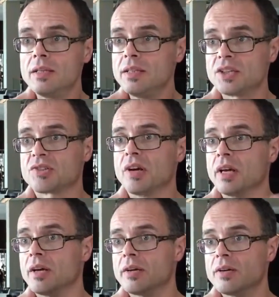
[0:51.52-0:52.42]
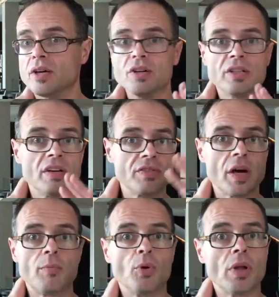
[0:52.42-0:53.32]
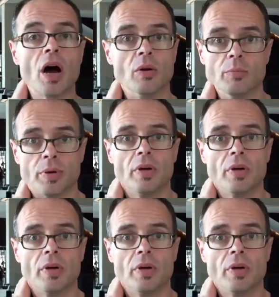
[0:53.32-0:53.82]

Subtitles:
literally given up all hope